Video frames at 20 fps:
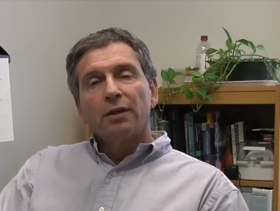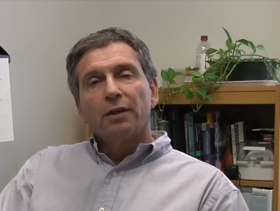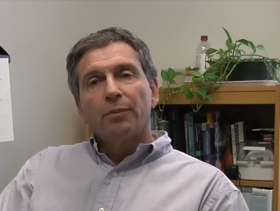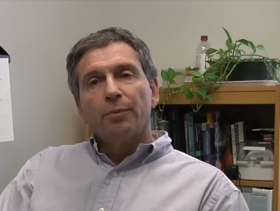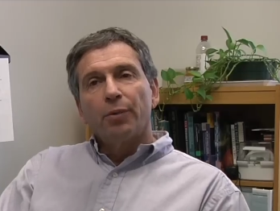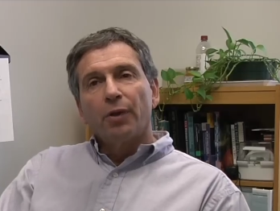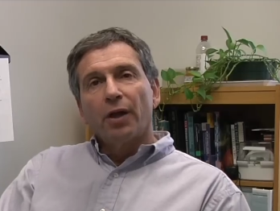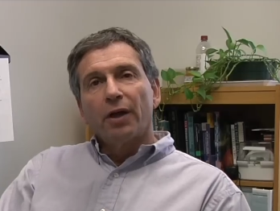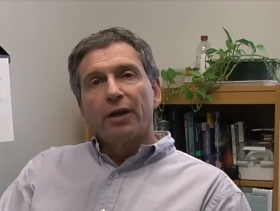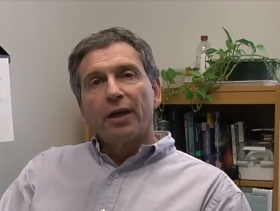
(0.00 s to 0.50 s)
The
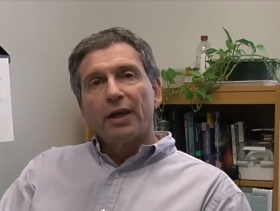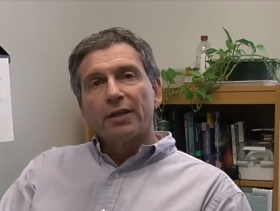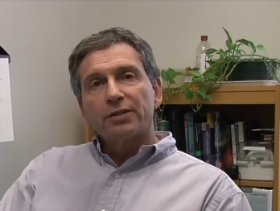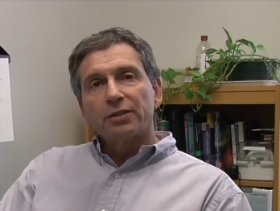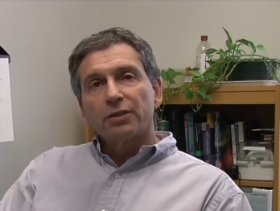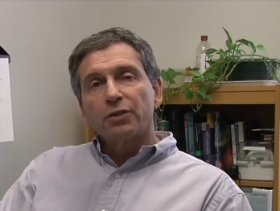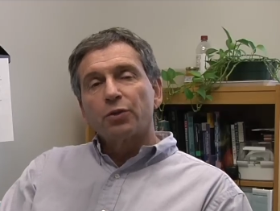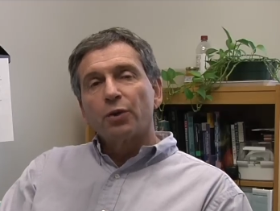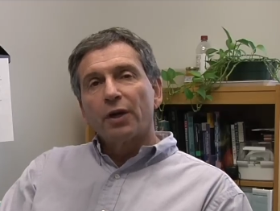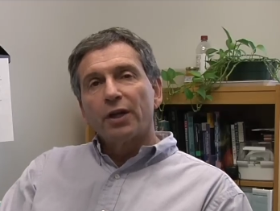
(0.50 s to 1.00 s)
blood
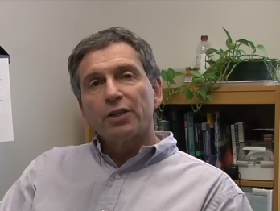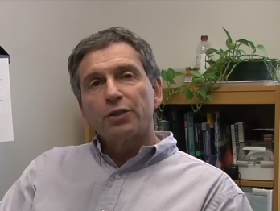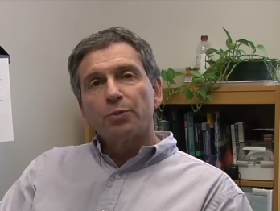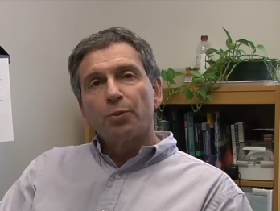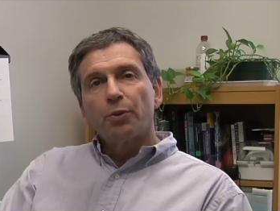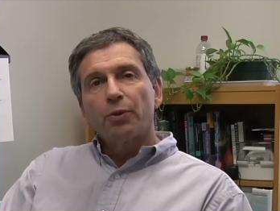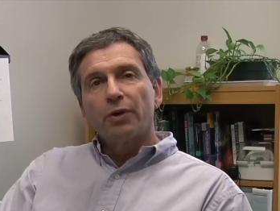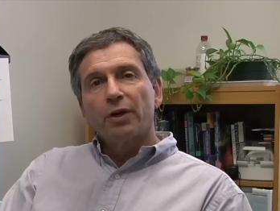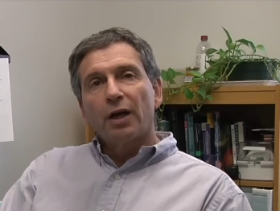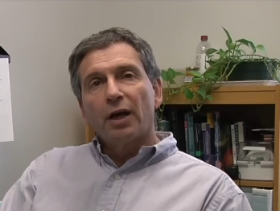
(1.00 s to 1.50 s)
has to
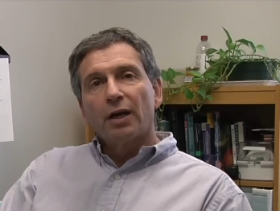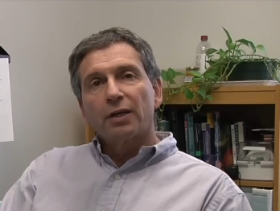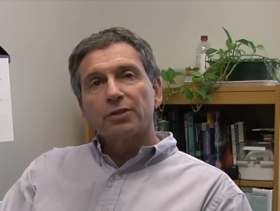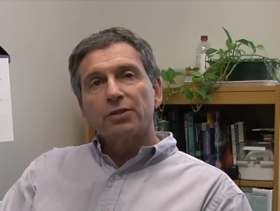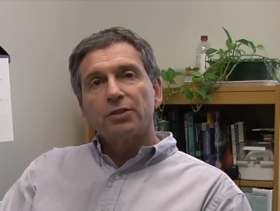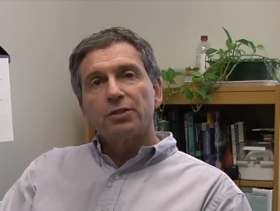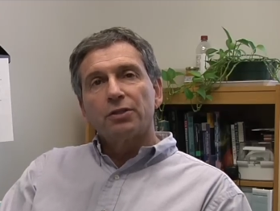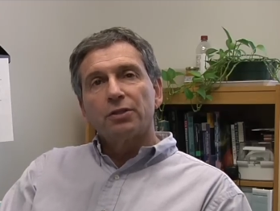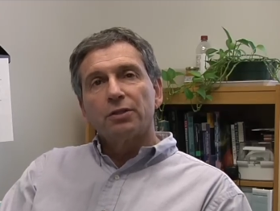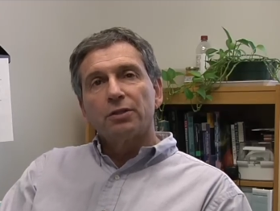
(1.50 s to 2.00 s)
transport
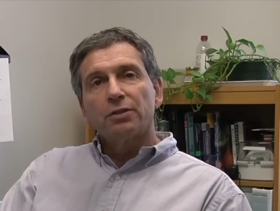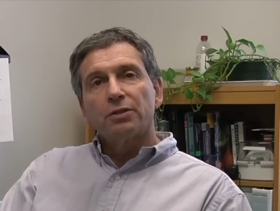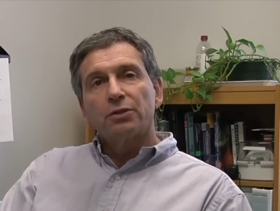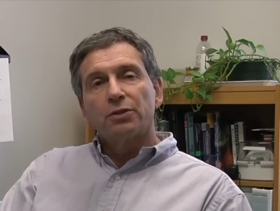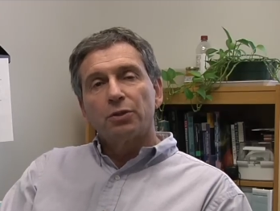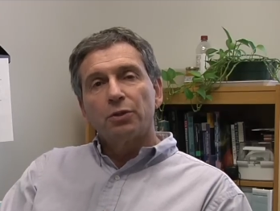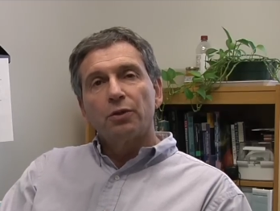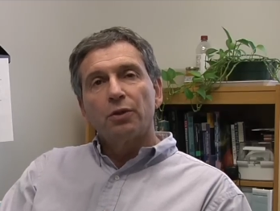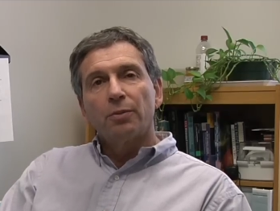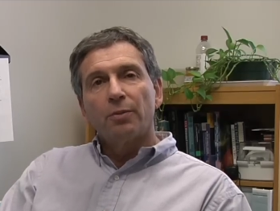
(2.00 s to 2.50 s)
oxygen
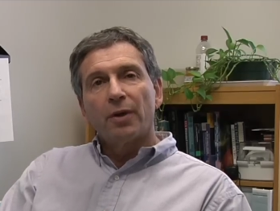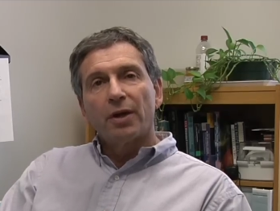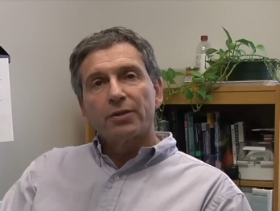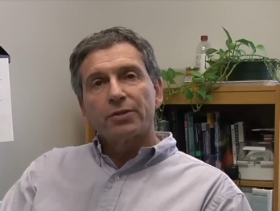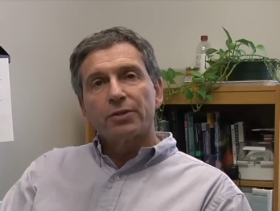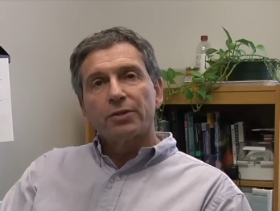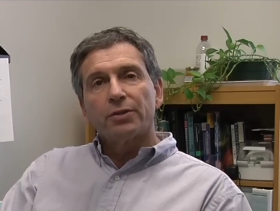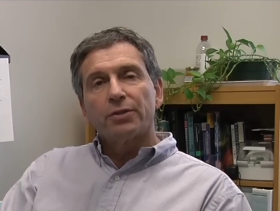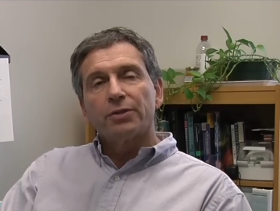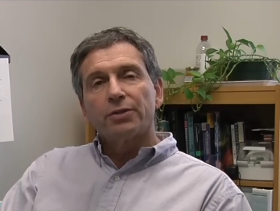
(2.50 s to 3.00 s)
to the
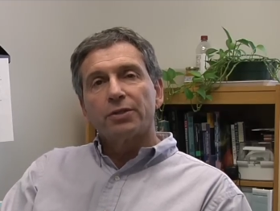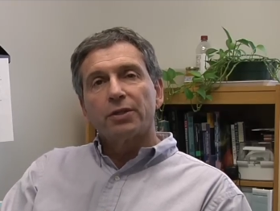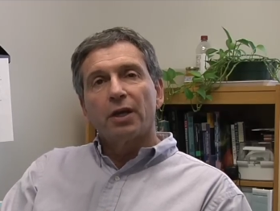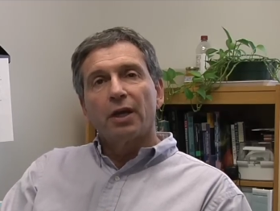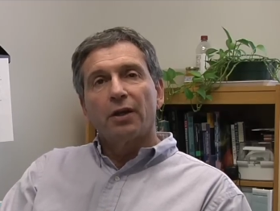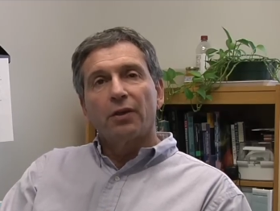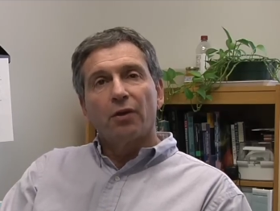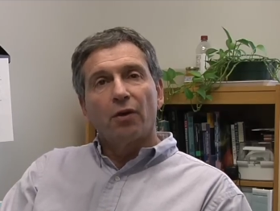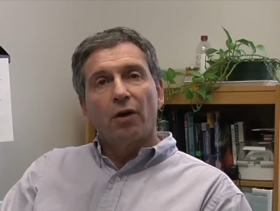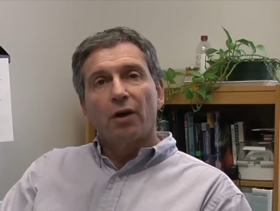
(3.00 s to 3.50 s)
muscles,
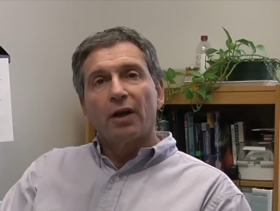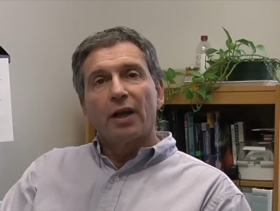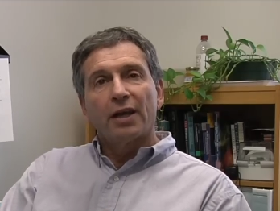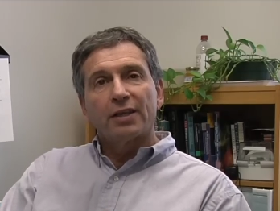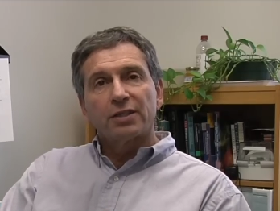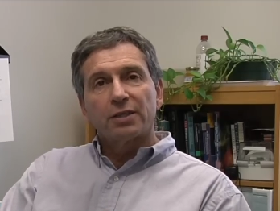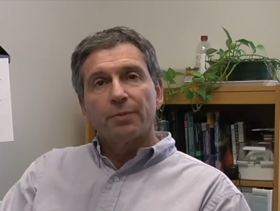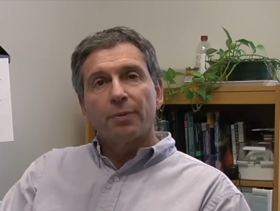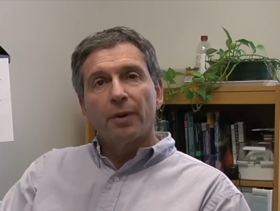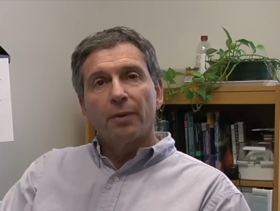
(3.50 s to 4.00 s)
and the heart
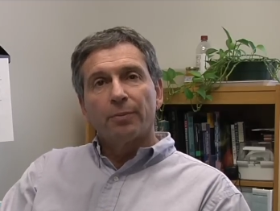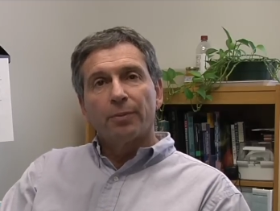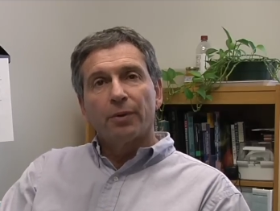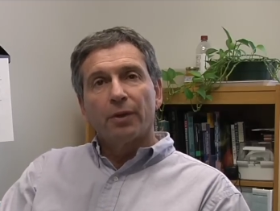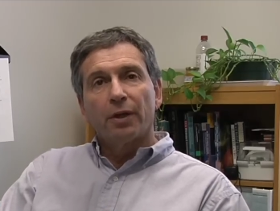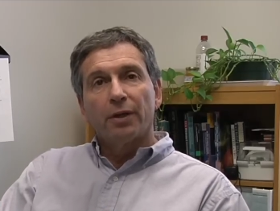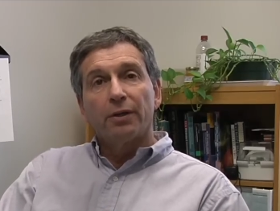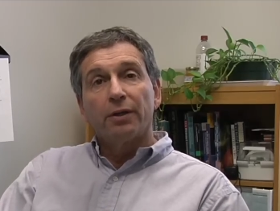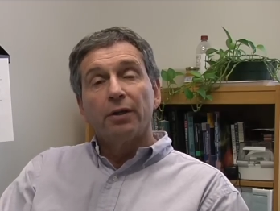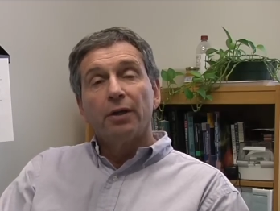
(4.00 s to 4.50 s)
has to pump
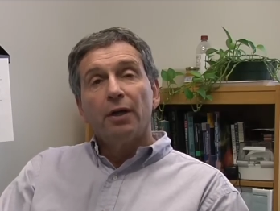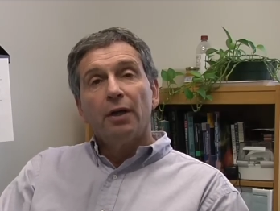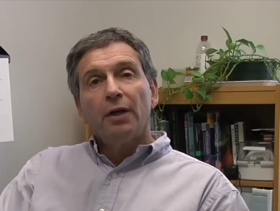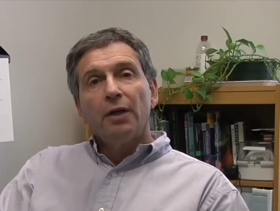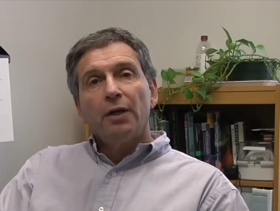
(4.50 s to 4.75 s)
blood.